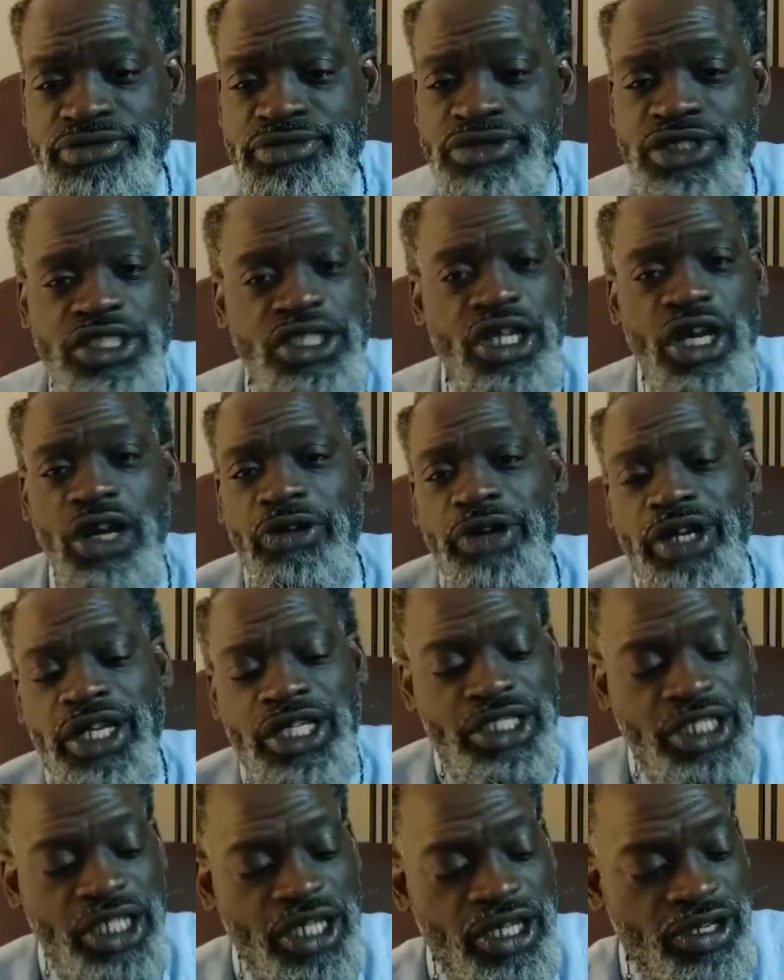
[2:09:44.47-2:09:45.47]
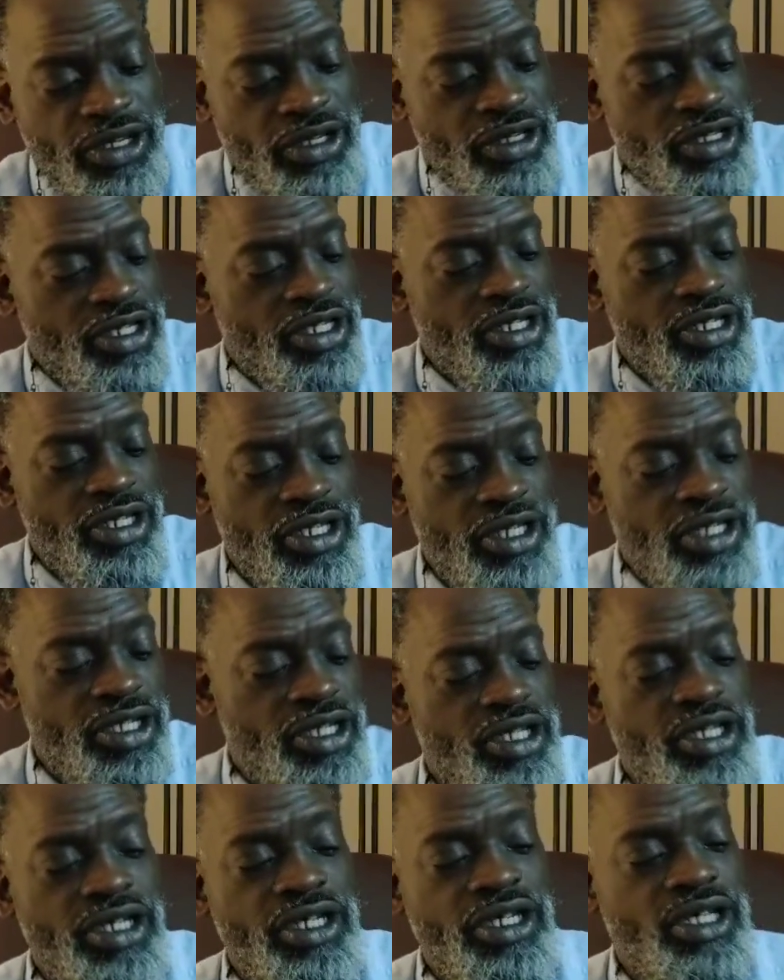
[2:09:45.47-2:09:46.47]
It's already sealed. Okay,
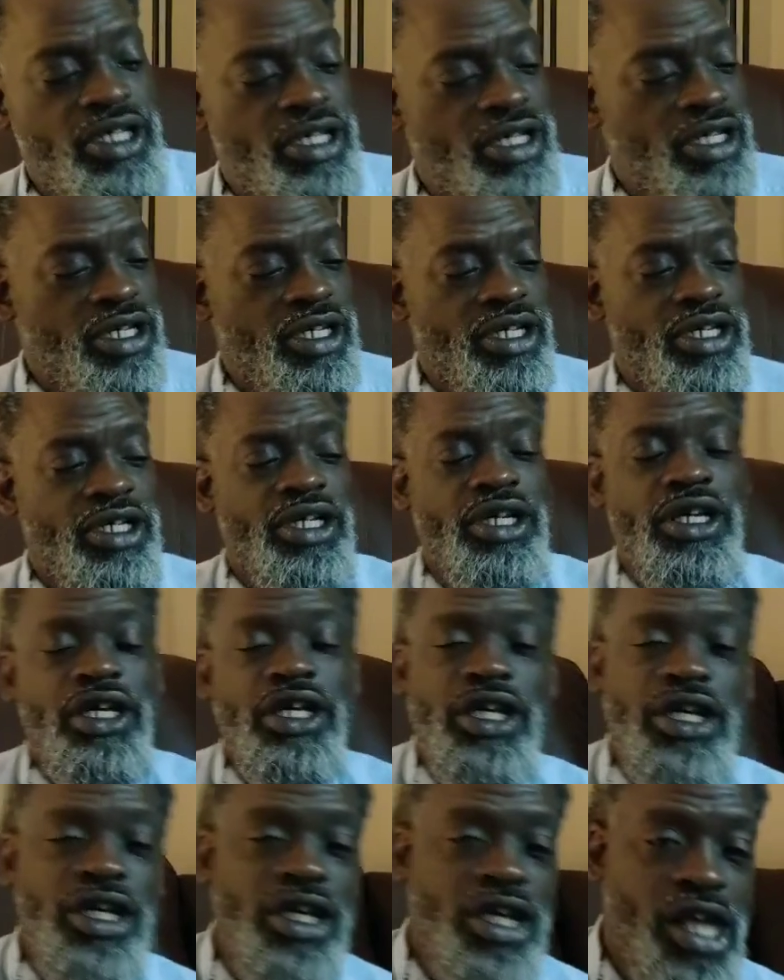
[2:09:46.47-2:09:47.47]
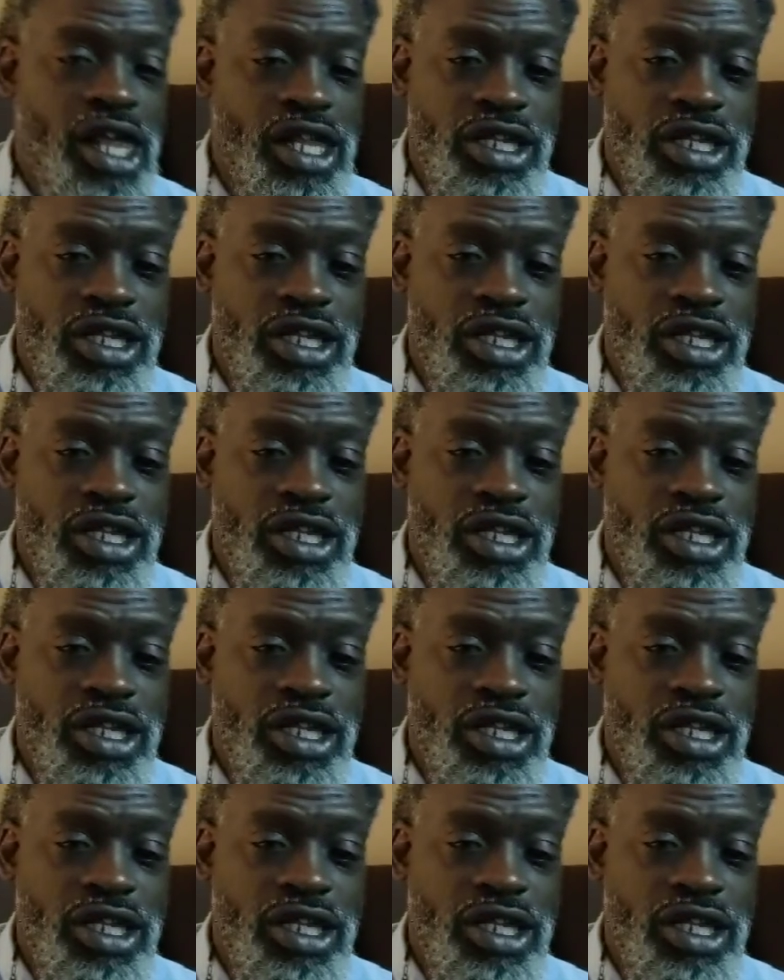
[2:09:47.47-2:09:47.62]
I wanted to